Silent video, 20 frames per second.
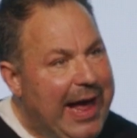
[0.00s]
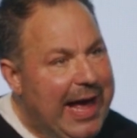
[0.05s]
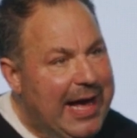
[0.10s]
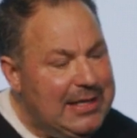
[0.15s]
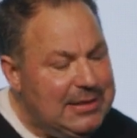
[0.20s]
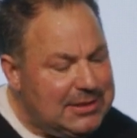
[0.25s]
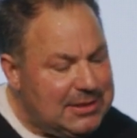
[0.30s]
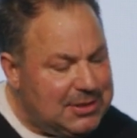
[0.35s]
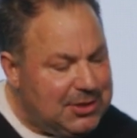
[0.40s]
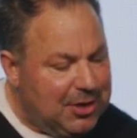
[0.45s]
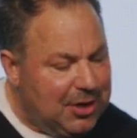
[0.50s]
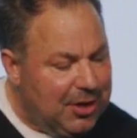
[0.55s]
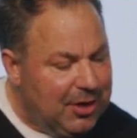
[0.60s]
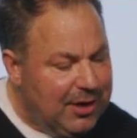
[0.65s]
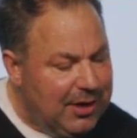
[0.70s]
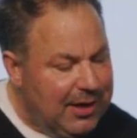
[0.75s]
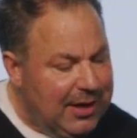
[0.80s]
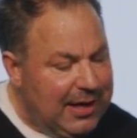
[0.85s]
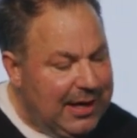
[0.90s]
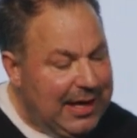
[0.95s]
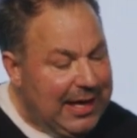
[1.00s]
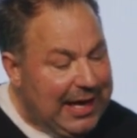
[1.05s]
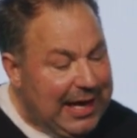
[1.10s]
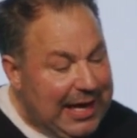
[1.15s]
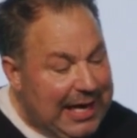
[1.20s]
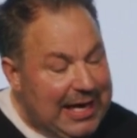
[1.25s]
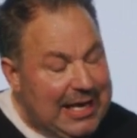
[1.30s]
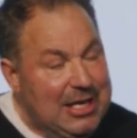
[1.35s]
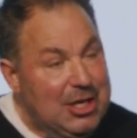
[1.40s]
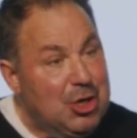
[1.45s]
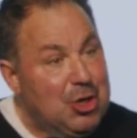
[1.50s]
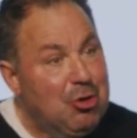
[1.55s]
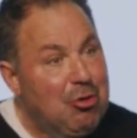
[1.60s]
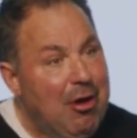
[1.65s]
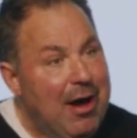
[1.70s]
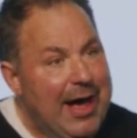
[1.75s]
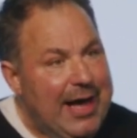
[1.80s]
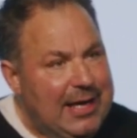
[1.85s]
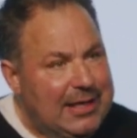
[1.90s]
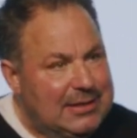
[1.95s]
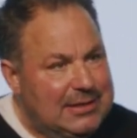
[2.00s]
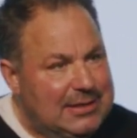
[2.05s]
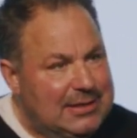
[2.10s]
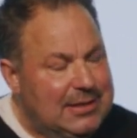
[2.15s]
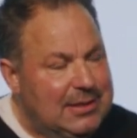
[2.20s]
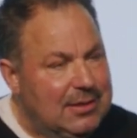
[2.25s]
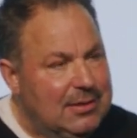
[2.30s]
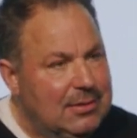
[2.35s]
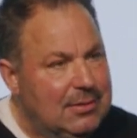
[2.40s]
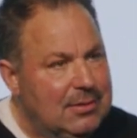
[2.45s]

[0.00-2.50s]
answer in Christ.